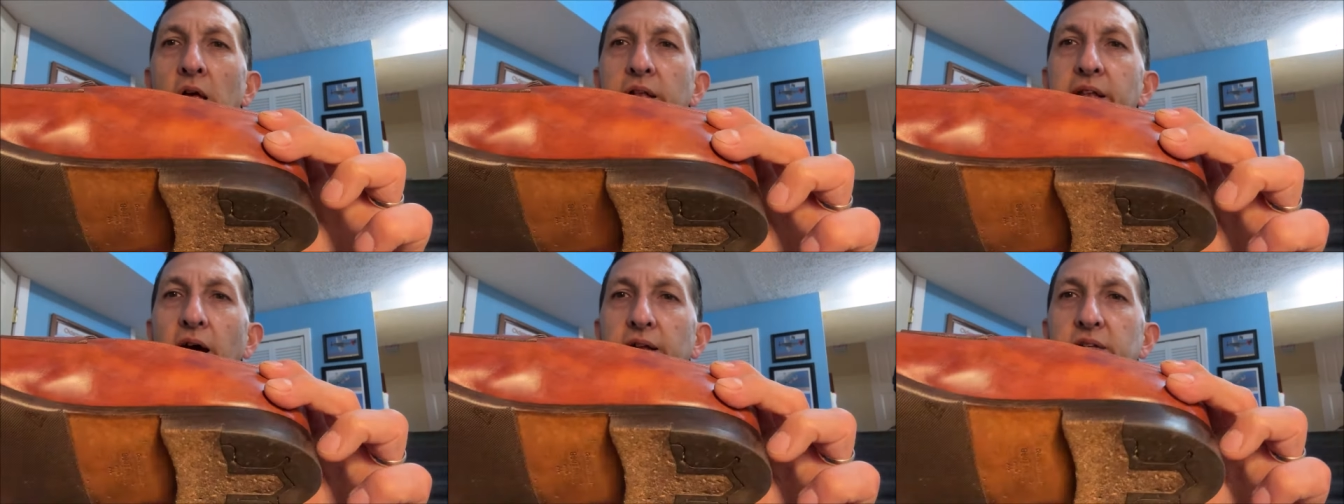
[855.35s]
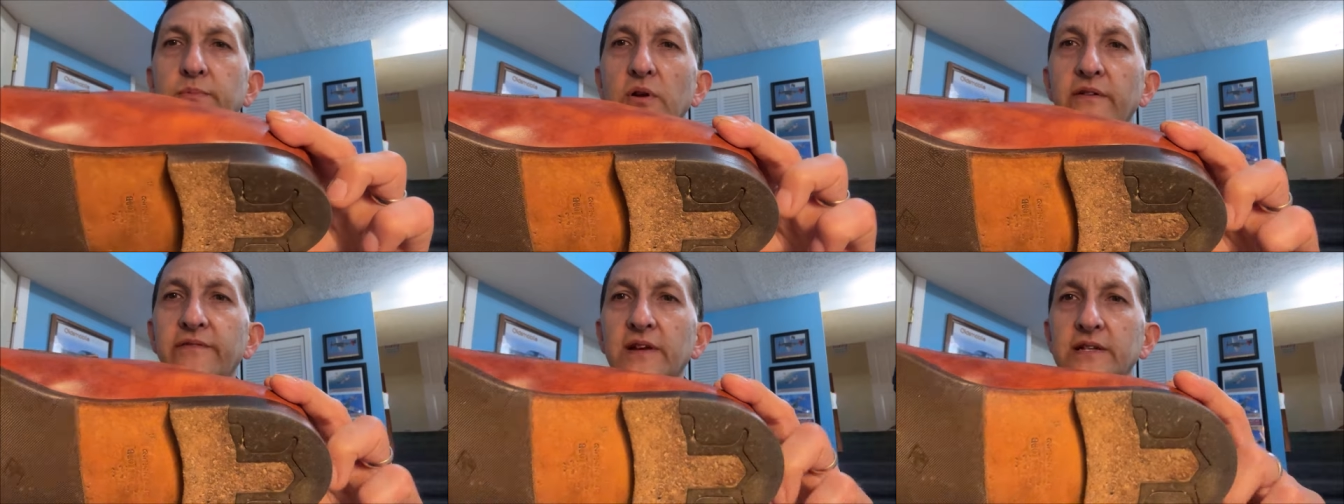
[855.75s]
not
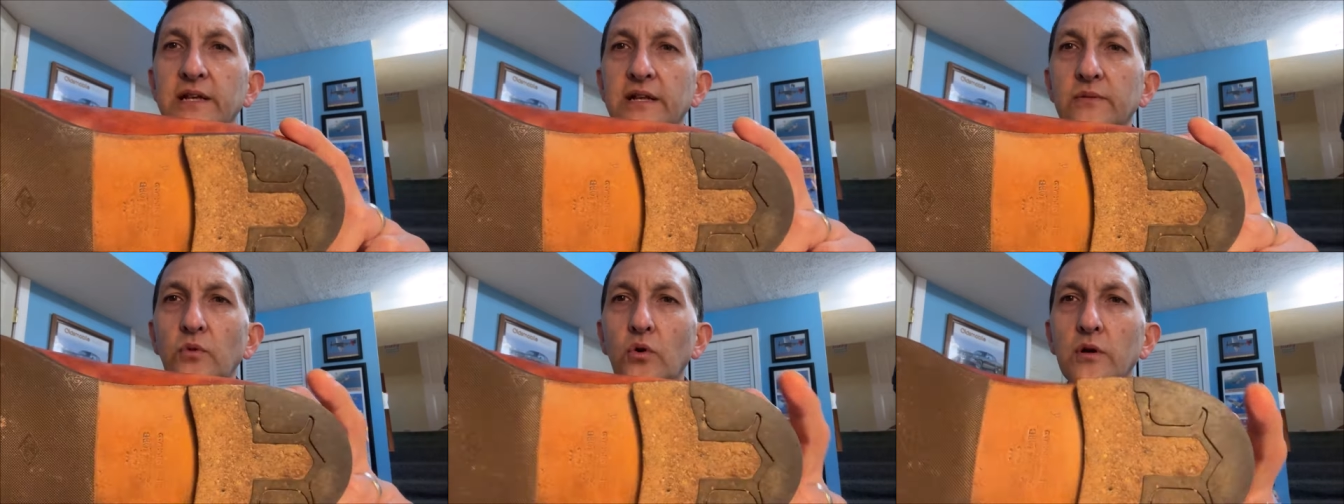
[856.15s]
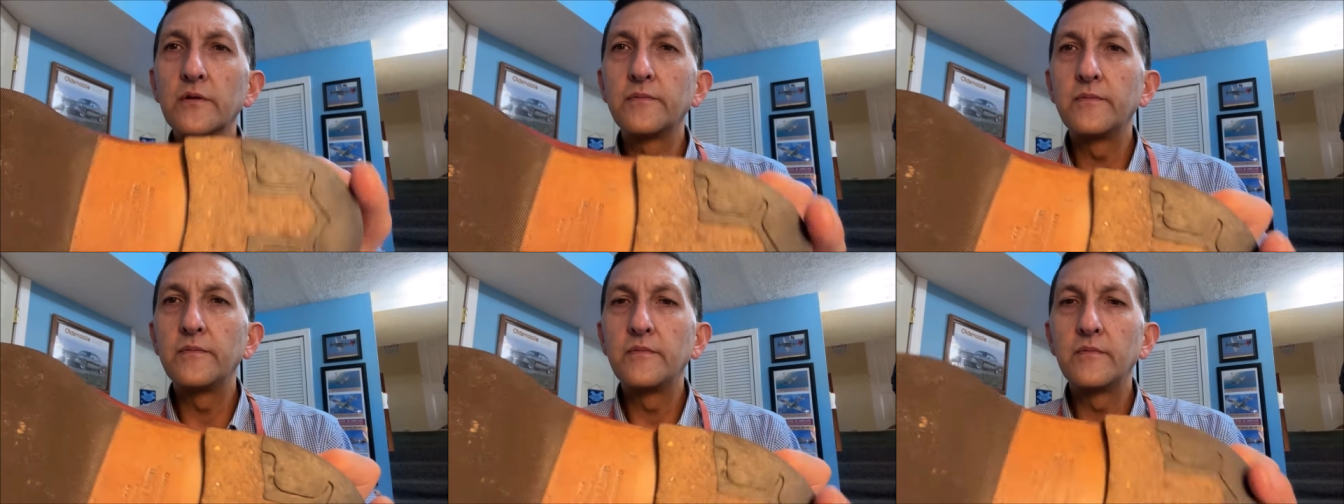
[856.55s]
perfect anymore,
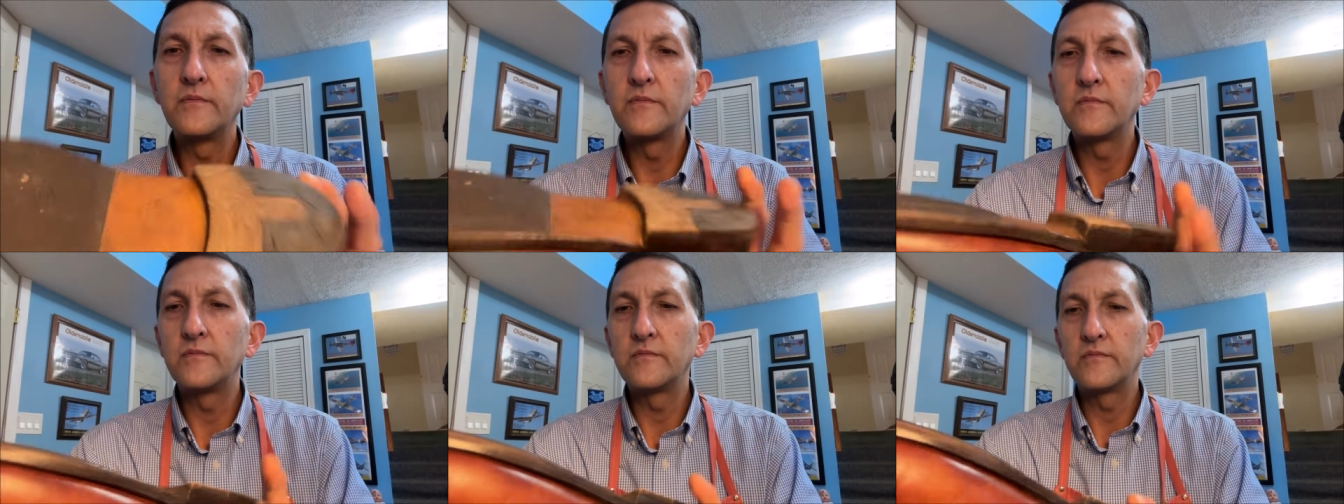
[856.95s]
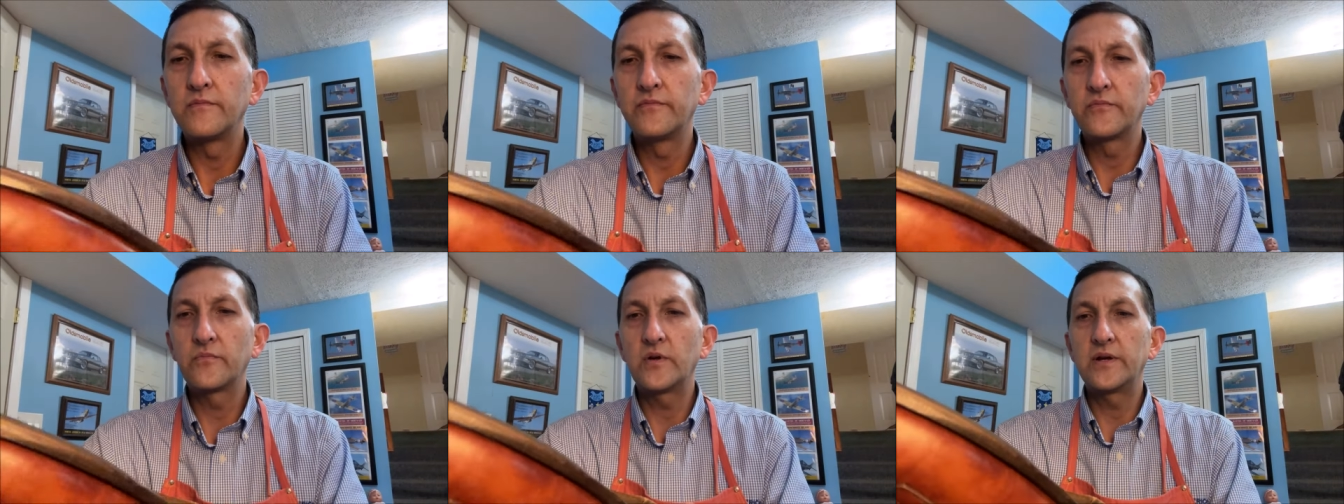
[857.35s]

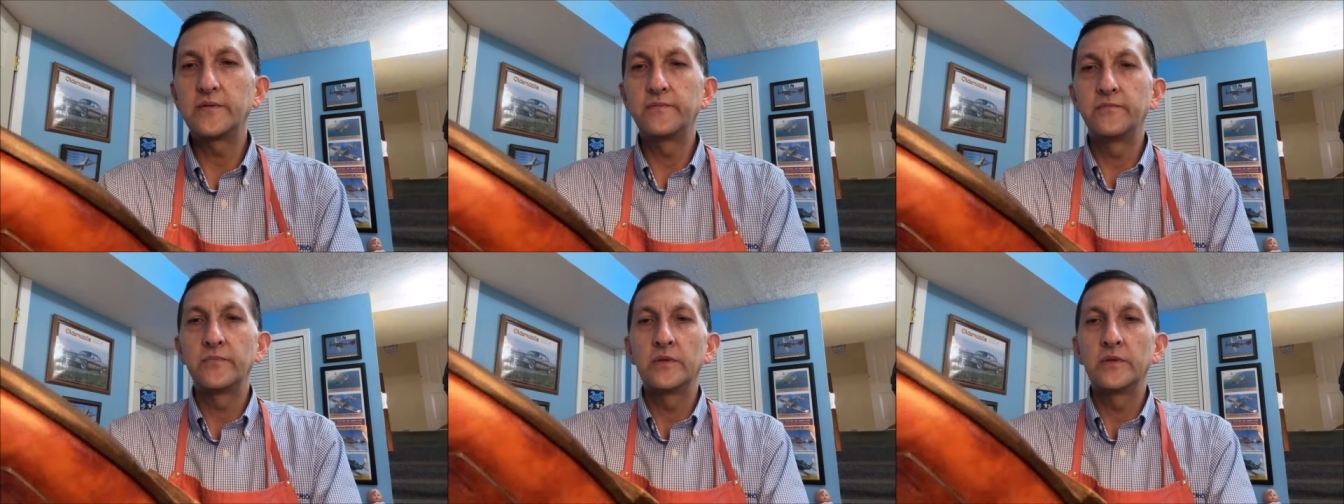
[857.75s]
right?